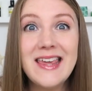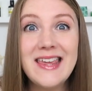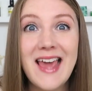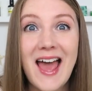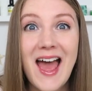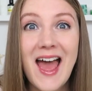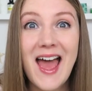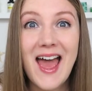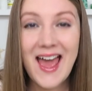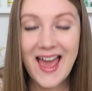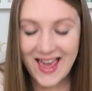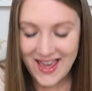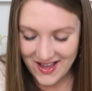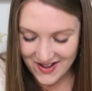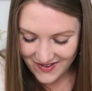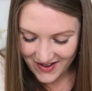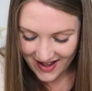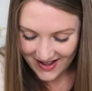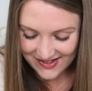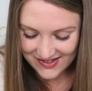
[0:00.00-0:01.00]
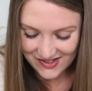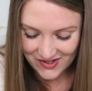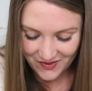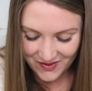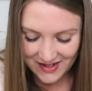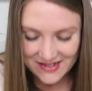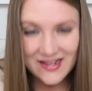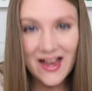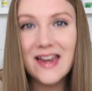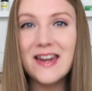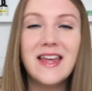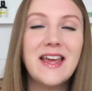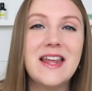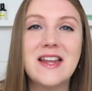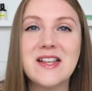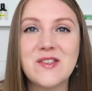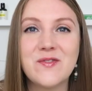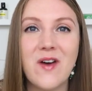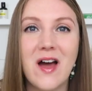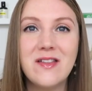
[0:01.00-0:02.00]
Yay! Okay, so exciting.
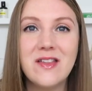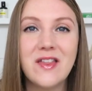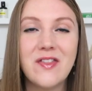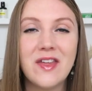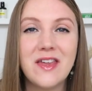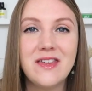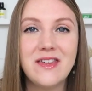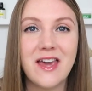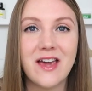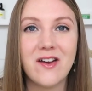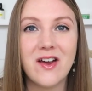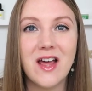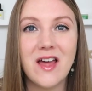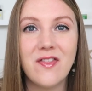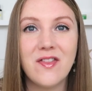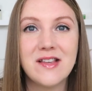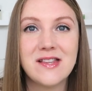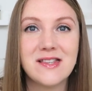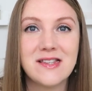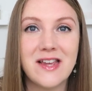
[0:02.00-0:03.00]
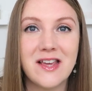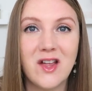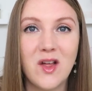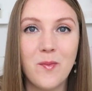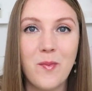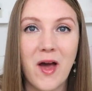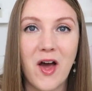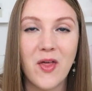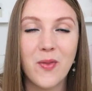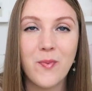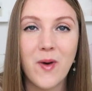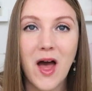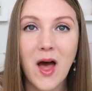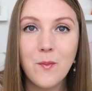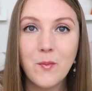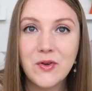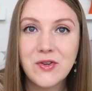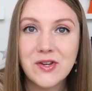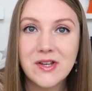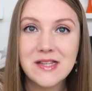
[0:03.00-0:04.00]
It is finally the Gary the Snail Bath
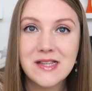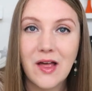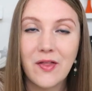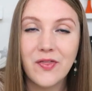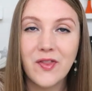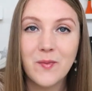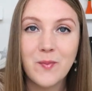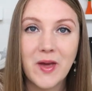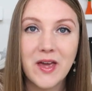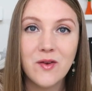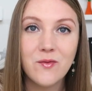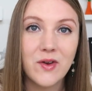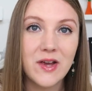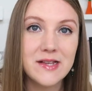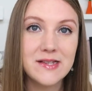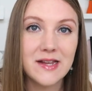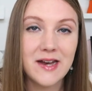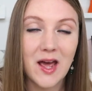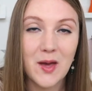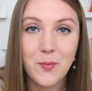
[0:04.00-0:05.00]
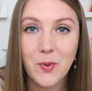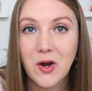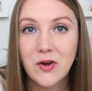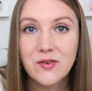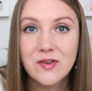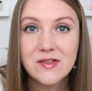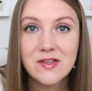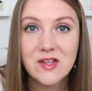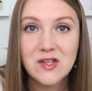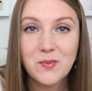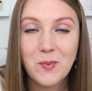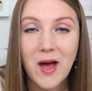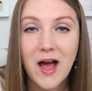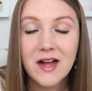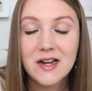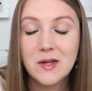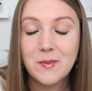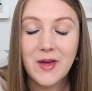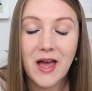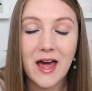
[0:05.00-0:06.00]
Bomb, which is the main reason I purchased this
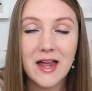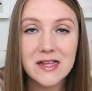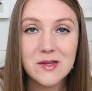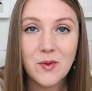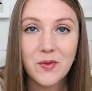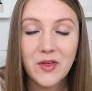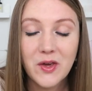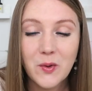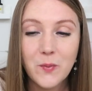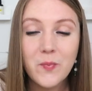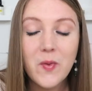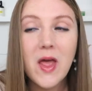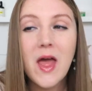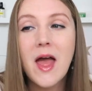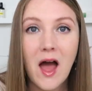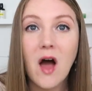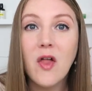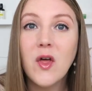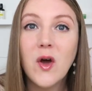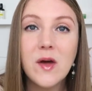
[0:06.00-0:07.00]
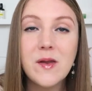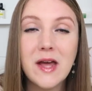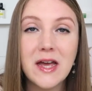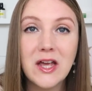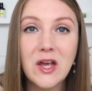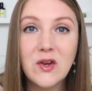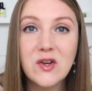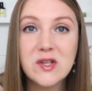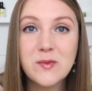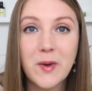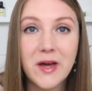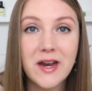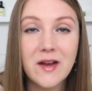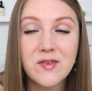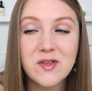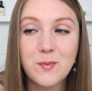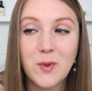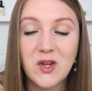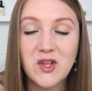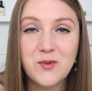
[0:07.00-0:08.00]
box, to be honest with you. Although I'm not a huge fan
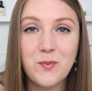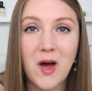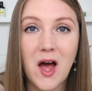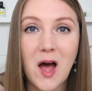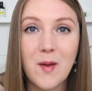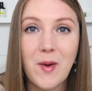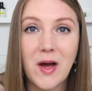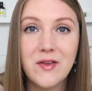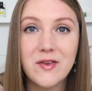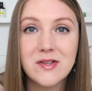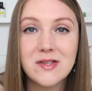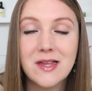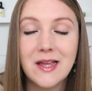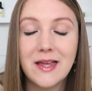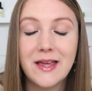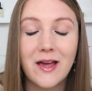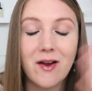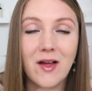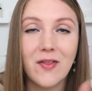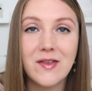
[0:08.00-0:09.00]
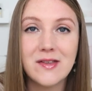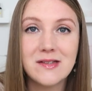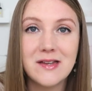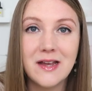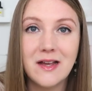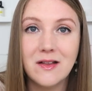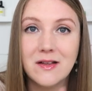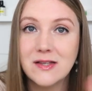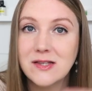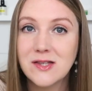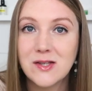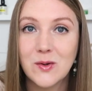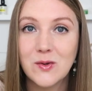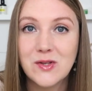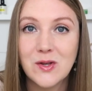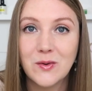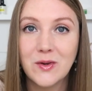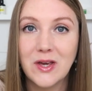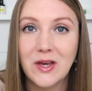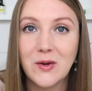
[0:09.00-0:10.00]
of SpongeBob, I just think Gary the Snail is so,
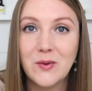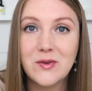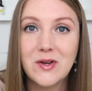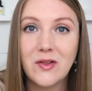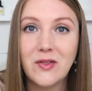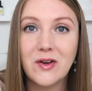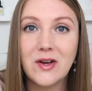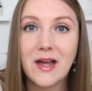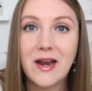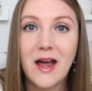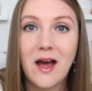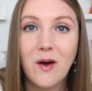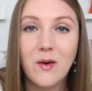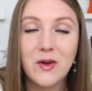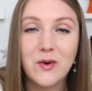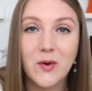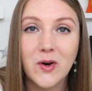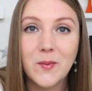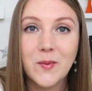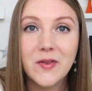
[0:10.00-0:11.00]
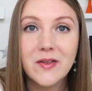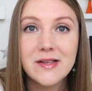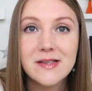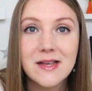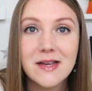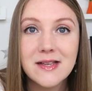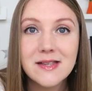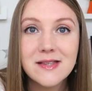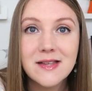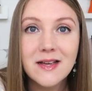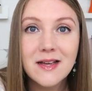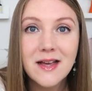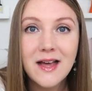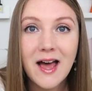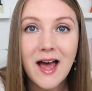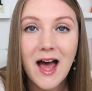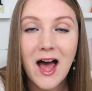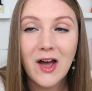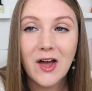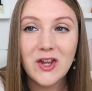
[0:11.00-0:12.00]
so cute. Look at how adorable this is
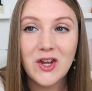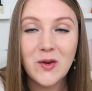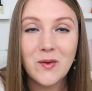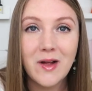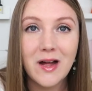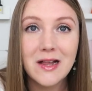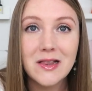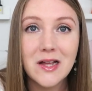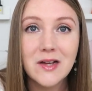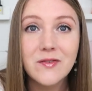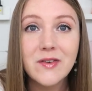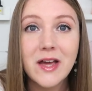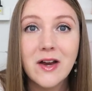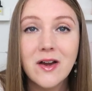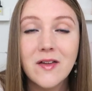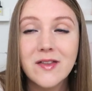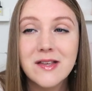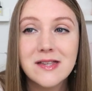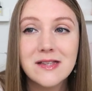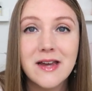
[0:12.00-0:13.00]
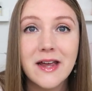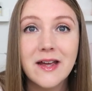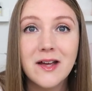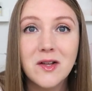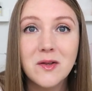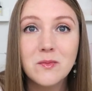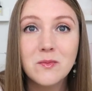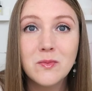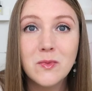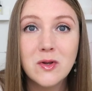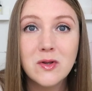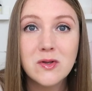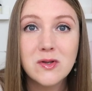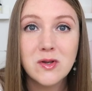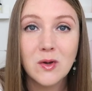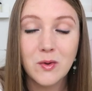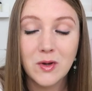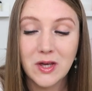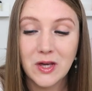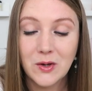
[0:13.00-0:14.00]
how can you not love Gary the snail? It's
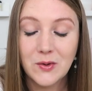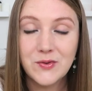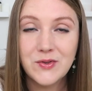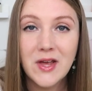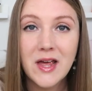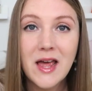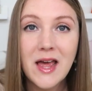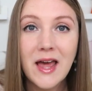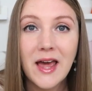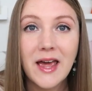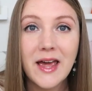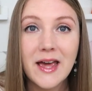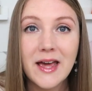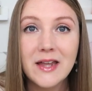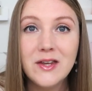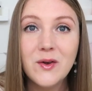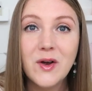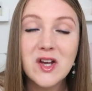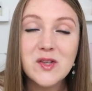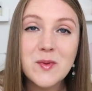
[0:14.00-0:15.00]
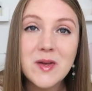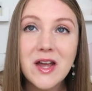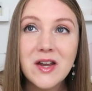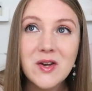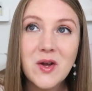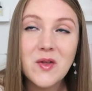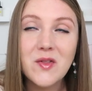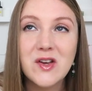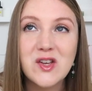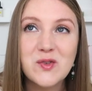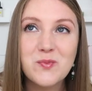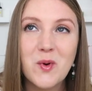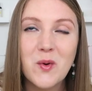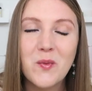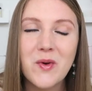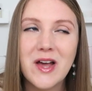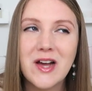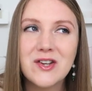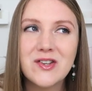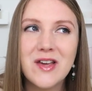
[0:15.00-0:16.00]
so cute. And you guys may not know this, but
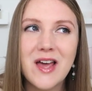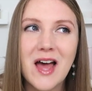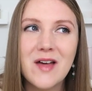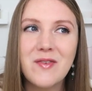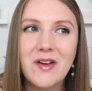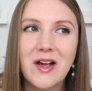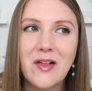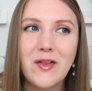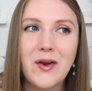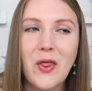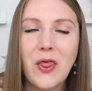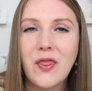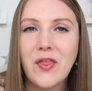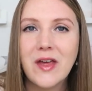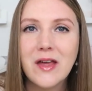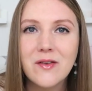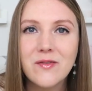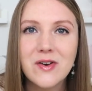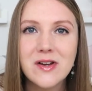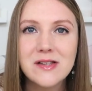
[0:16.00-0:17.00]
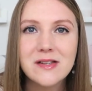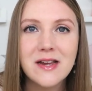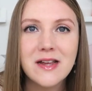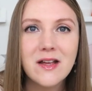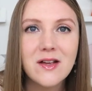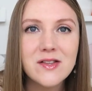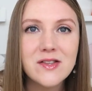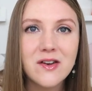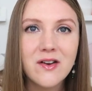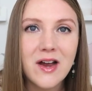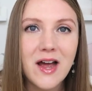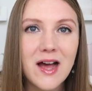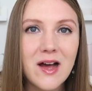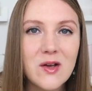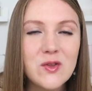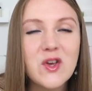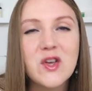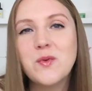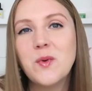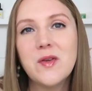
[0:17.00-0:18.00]
we actually have like a little thing for snails in our
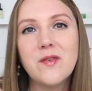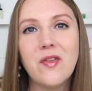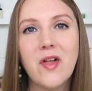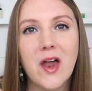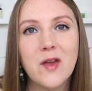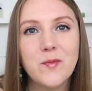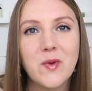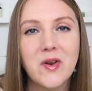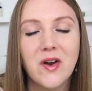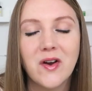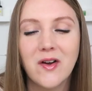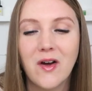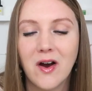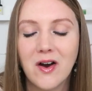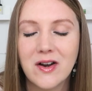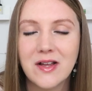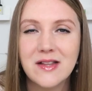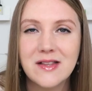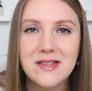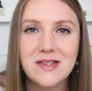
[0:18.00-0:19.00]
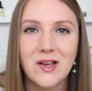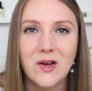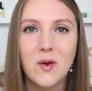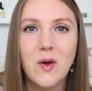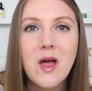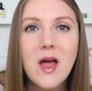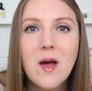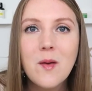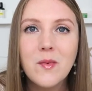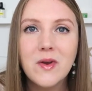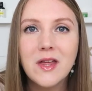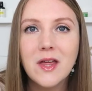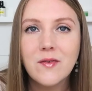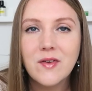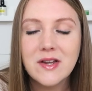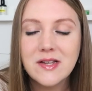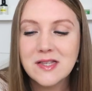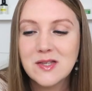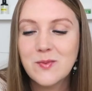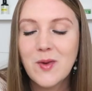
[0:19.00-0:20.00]
house because we have lawn in our garden. So I'm gonna give
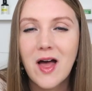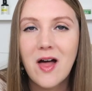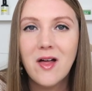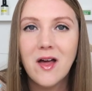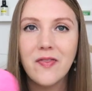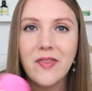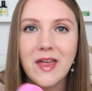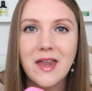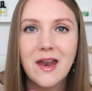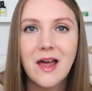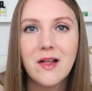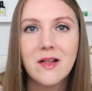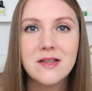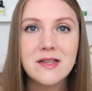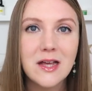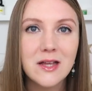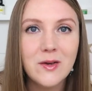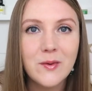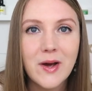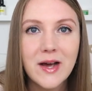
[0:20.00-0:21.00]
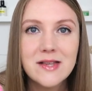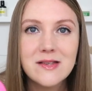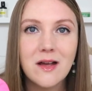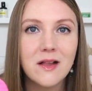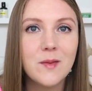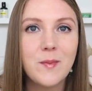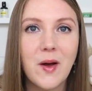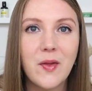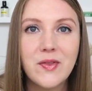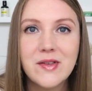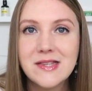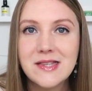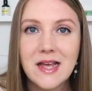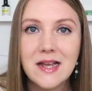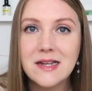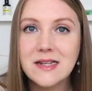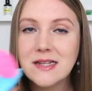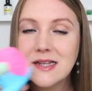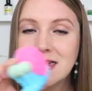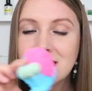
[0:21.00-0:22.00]
it a smell and then I'll tell you guys all about the
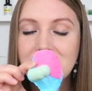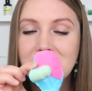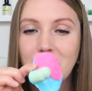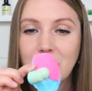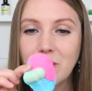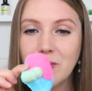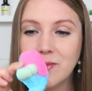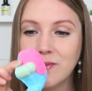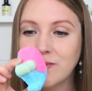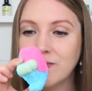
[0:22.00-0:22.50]
scent. So,